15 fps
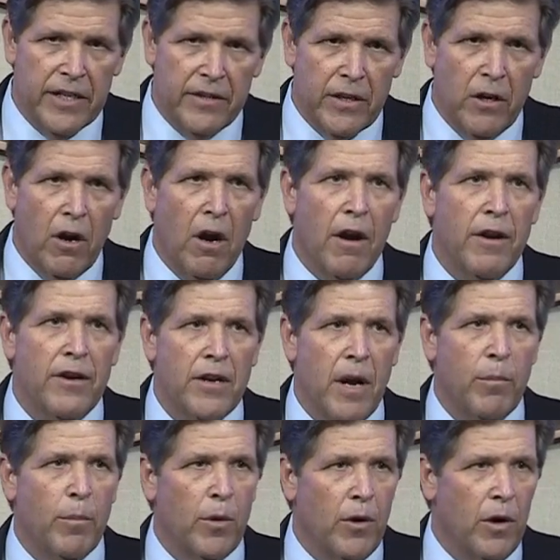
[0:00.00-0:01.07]
that there are a
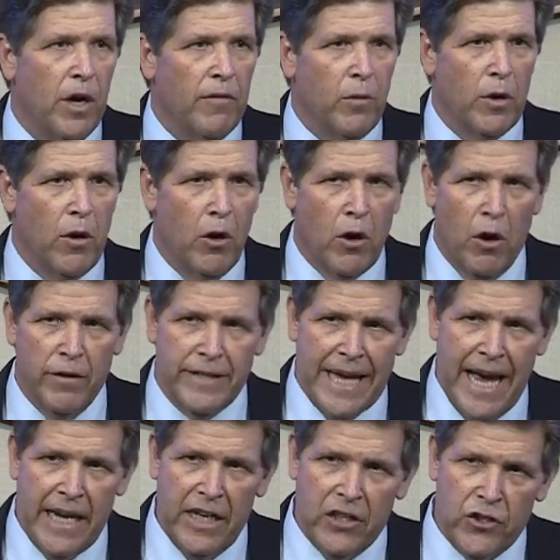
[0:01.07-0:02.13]
number of what I'll call
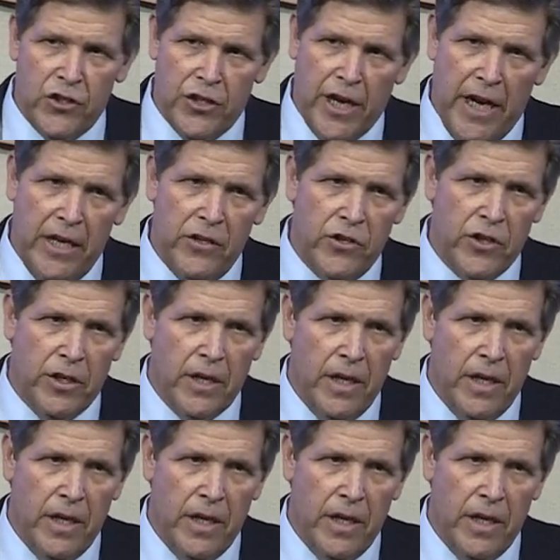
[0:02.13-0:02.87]
data exchange